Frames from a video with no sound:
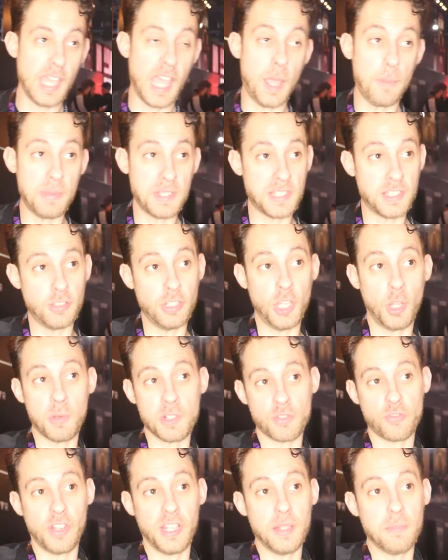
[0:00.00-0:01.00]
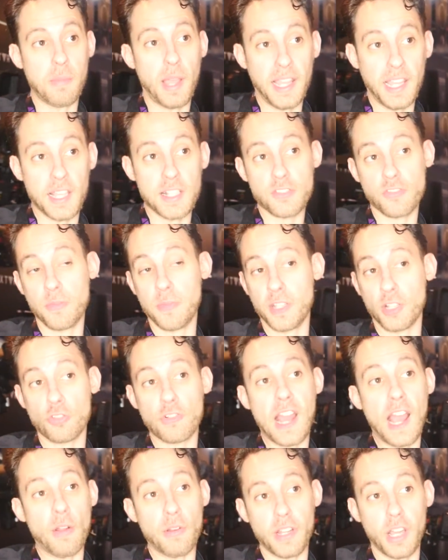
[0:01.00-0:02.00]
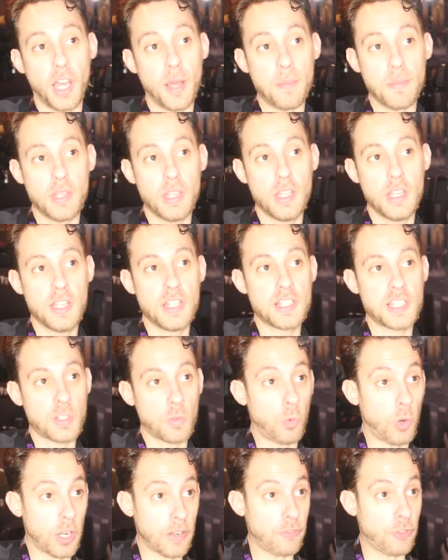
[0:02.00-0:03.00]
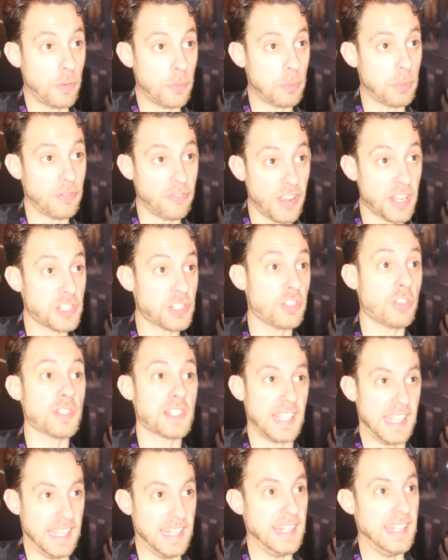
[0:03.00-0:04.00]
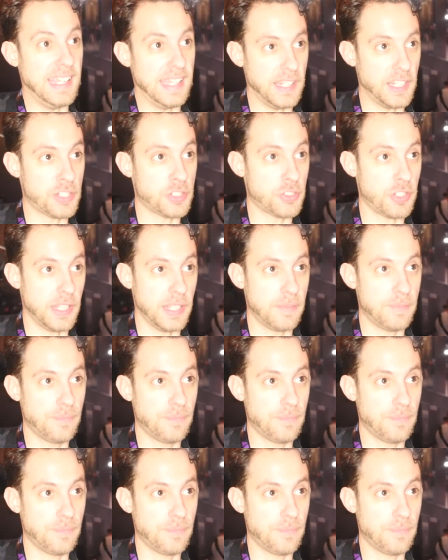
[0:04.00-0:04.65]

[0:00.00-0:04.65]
M P Studio was written by us from the ground up to work for professionals in the industry.